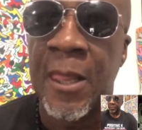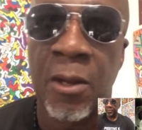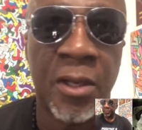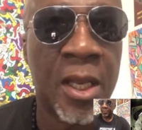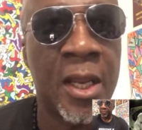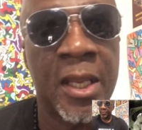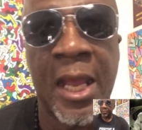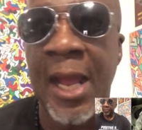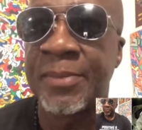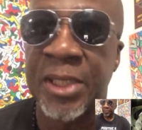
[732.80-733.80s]
okay? Because
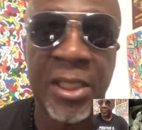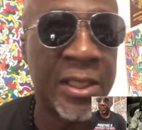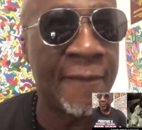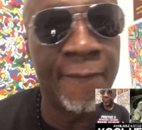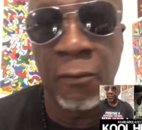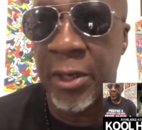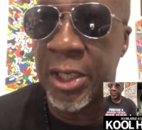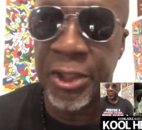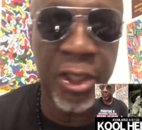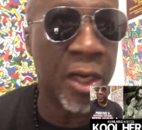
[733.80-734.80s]
I'm sixty-four
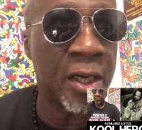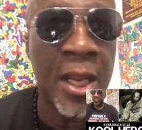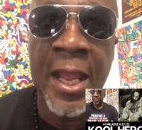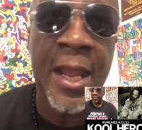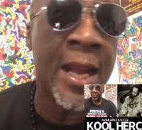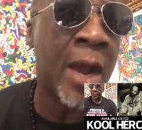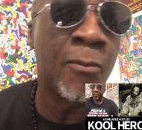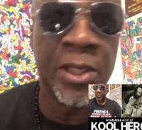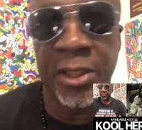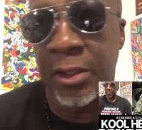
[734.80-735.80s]
this year, and I
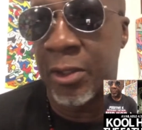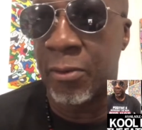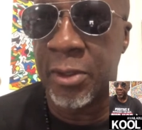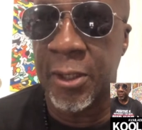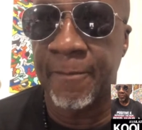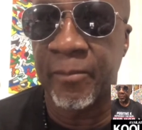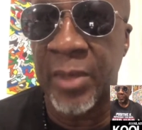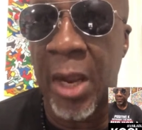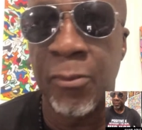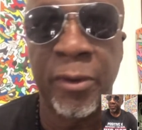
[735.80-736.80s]
wasn't doing it.
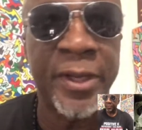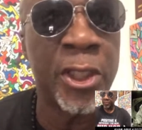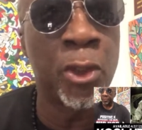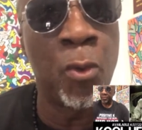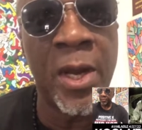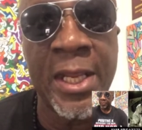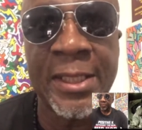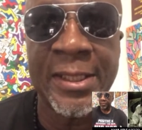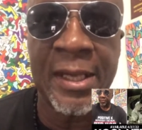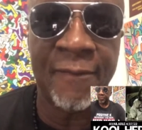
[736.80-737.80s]
I was already twenty in
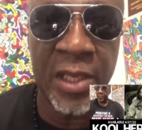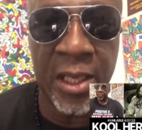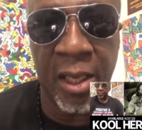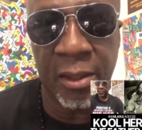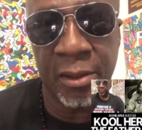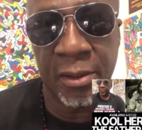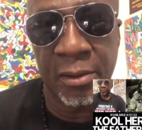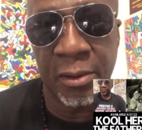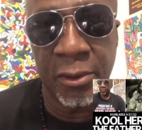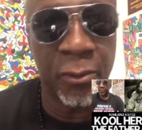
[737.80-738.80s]
seventy-eight,
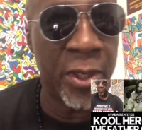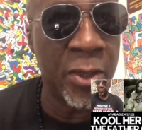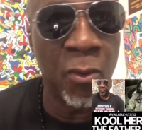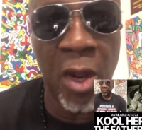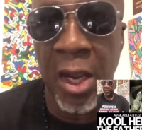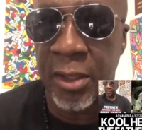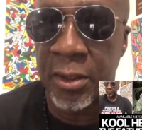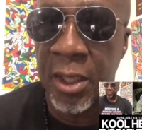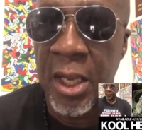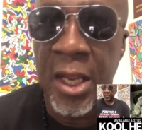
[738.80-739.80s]
twenty-one.
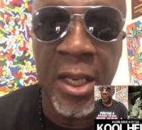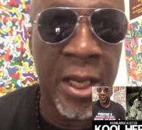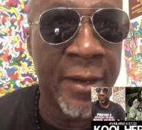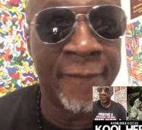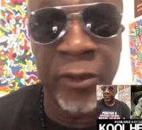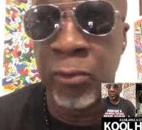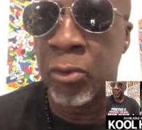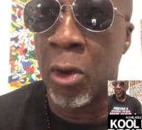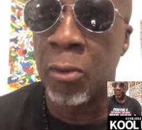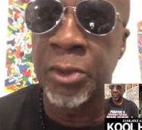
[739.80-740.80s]
And if you
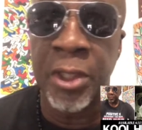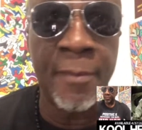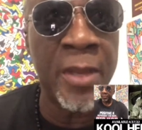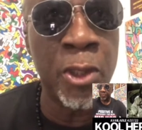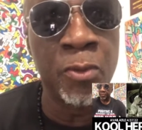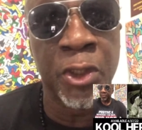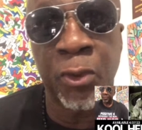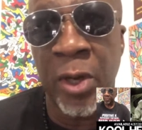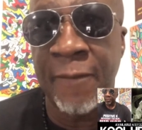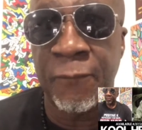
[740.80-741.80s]
older than me, you was
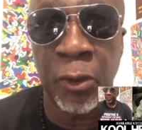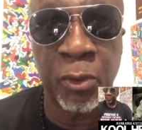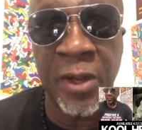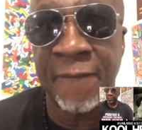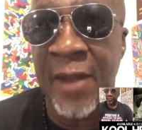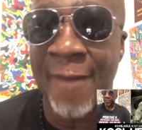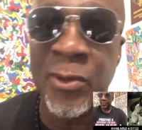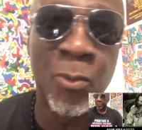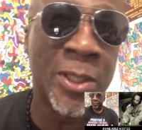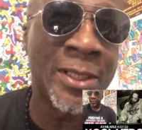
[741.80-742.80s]
twenty-four, twenty-five. You
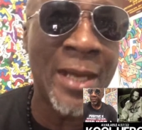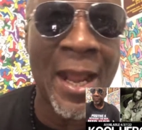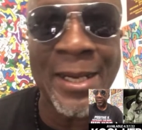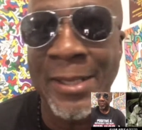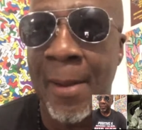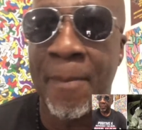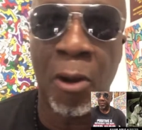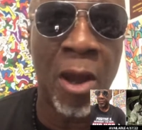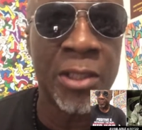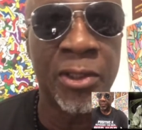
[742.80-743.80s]
was not in the
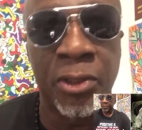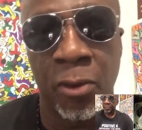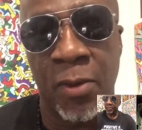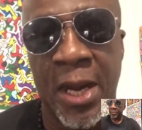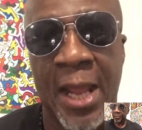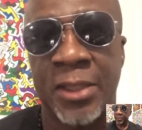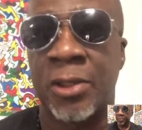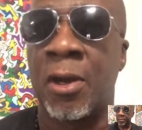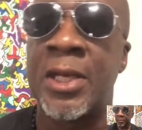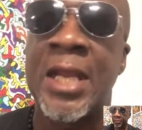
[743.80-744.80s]
parks doing that. So
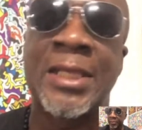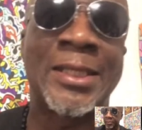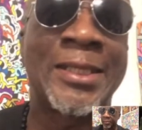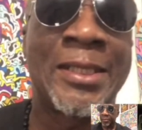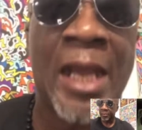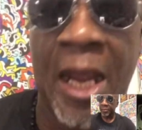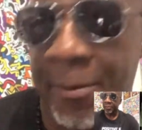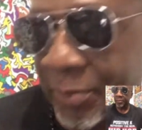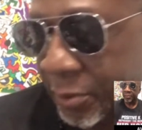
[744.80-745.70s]
y'all need to stop.